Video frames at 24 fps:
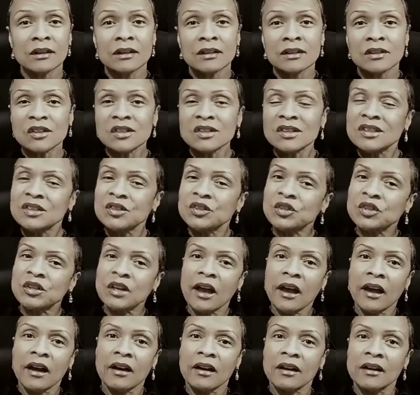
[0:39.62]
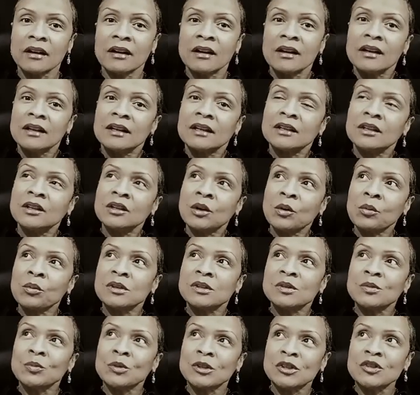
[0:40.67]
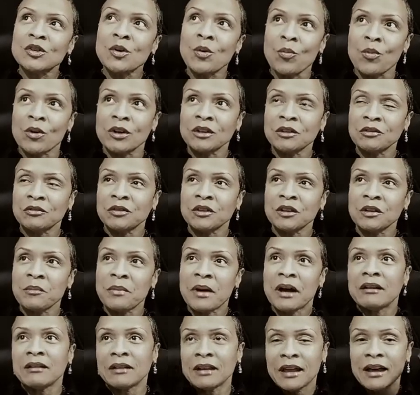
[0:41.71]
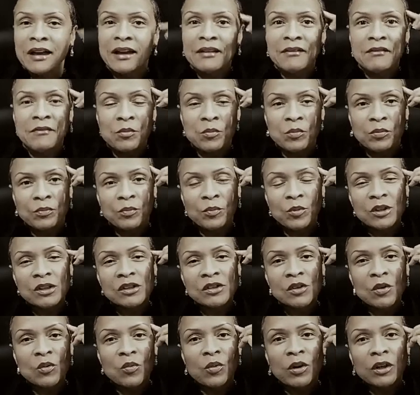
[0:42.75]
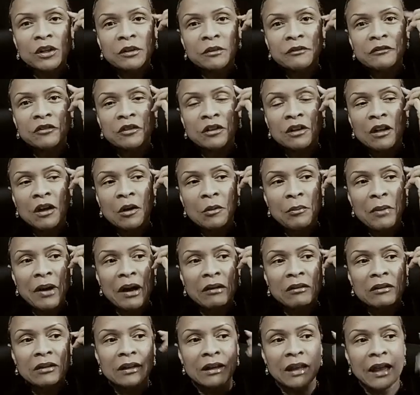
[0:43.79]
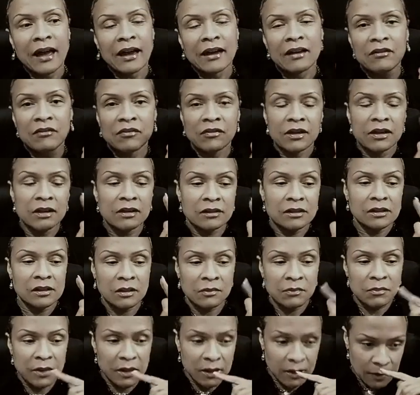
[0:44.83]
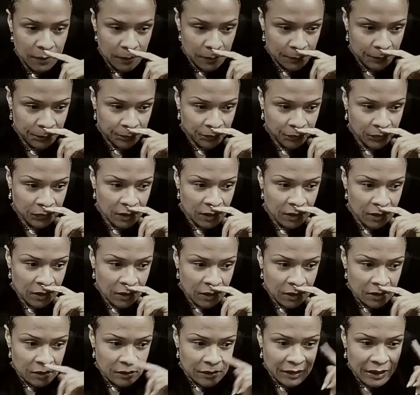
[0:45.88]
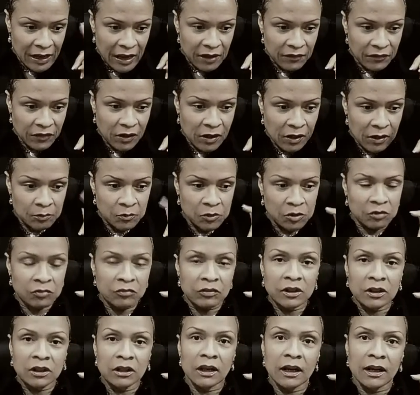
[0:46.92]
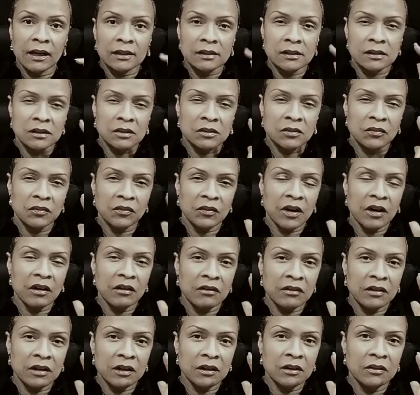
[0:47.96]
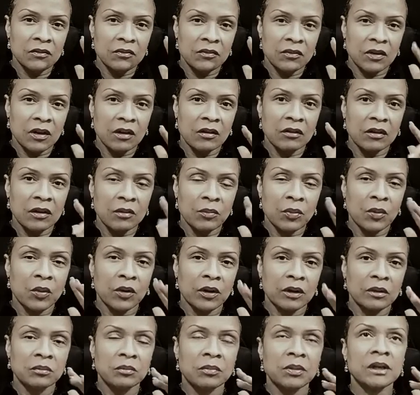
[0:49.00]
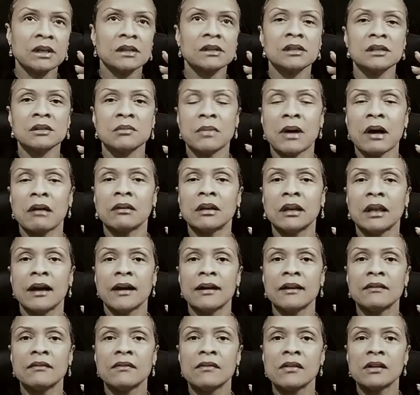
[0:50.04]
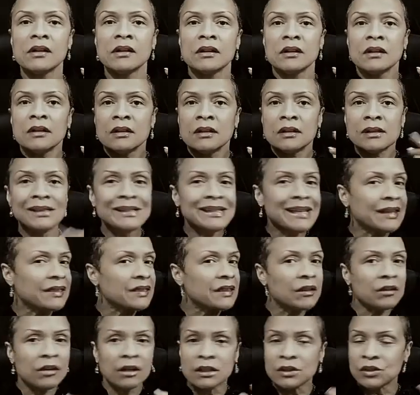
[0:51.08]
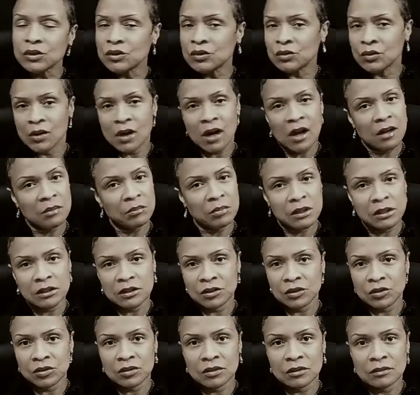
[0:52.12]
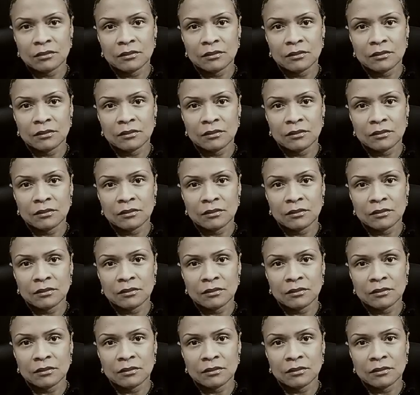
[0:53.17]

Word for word: Just to share. You know what's, what's so wonderful about life? What's so wonderful about life to me that I've come to realize this very, very important piece about life is that there is no competition.